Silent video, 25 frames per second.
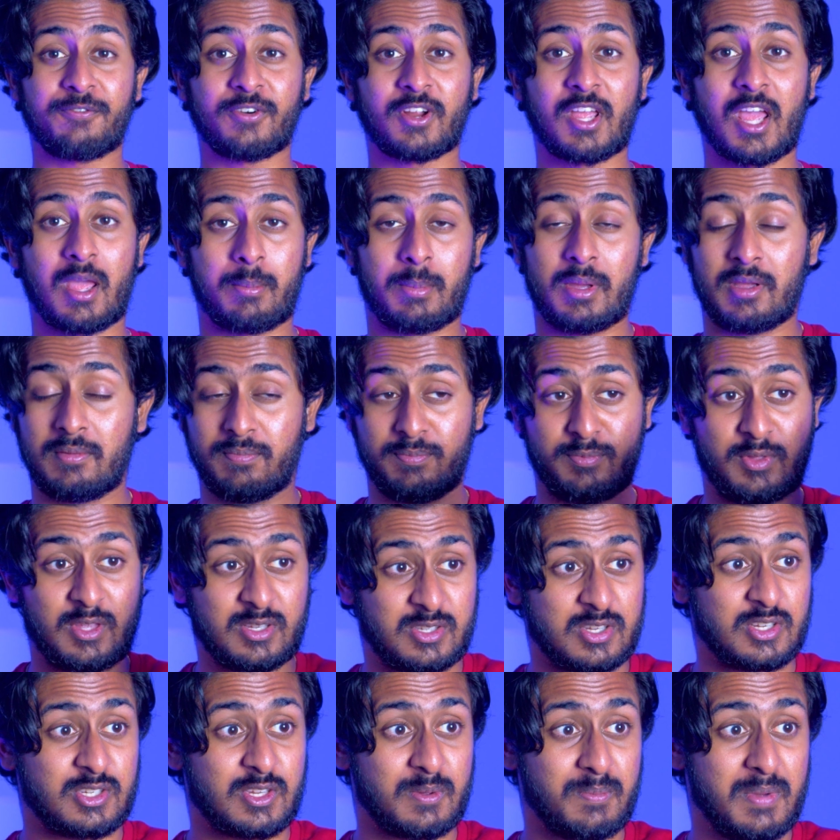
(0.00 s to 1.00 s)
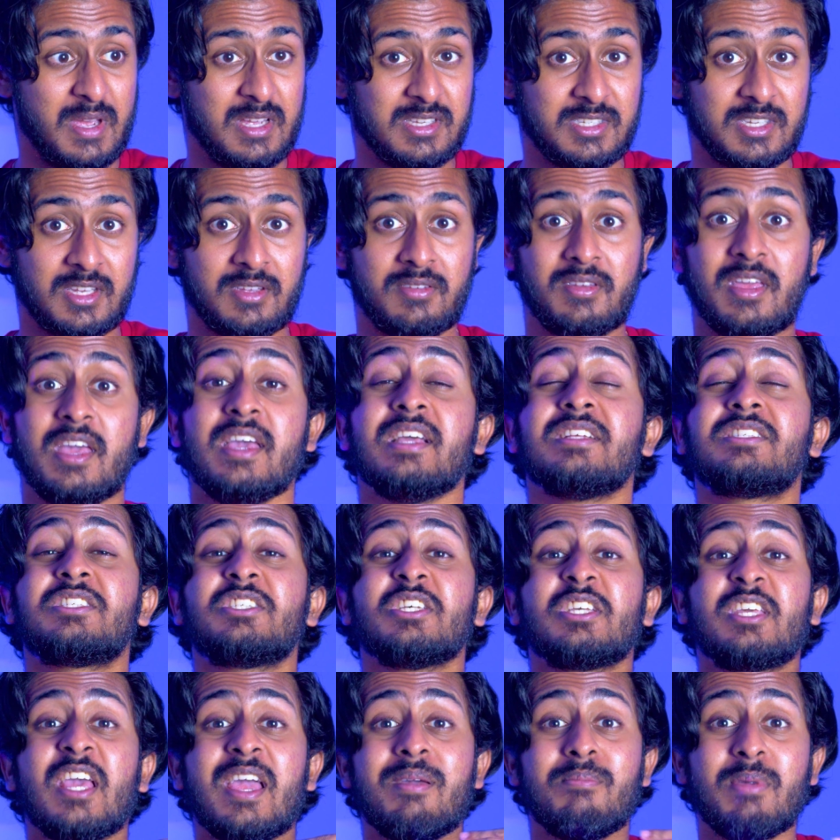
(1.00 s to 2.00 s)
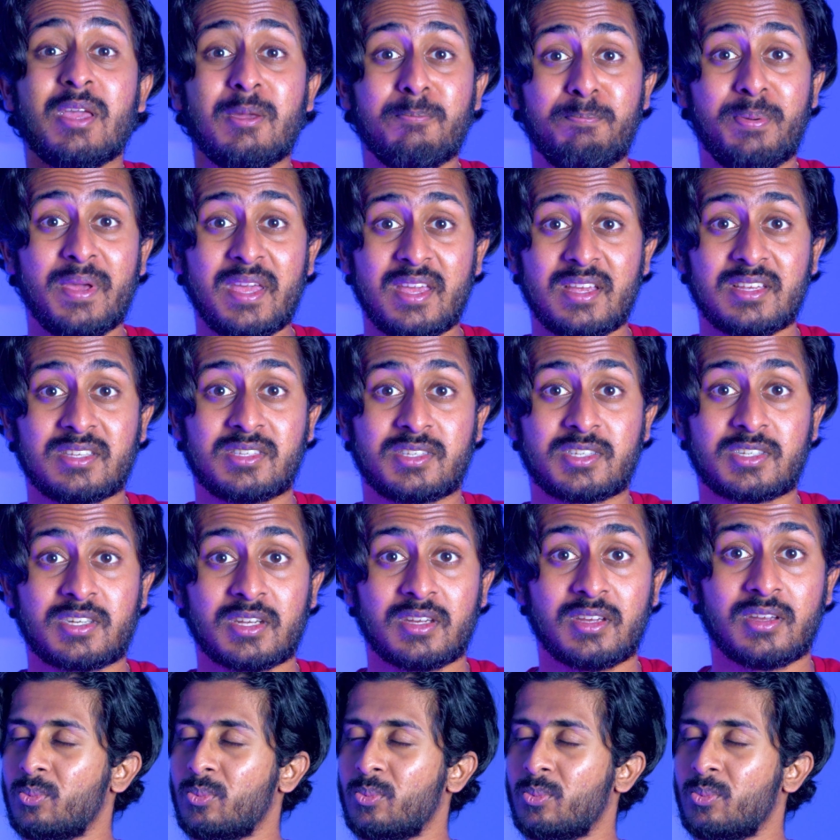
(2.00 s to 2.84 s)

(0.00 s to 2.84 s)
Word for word: for gaming. This is amazing. It's a gaming beast.